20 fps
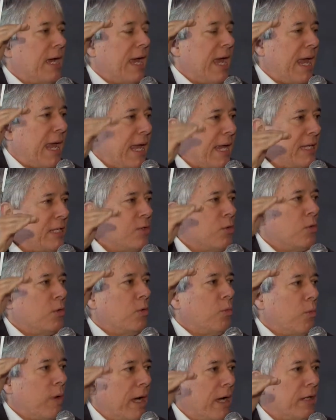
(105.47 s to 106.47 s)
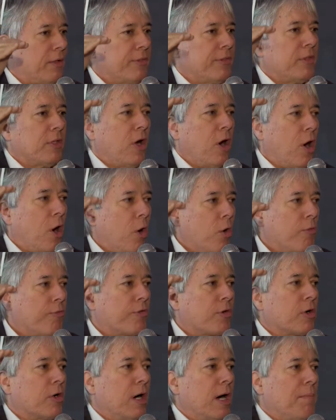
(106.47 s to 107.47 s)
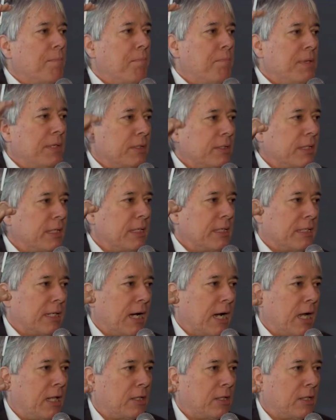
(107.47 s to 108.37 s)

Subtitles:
annual wealth over $1 billion.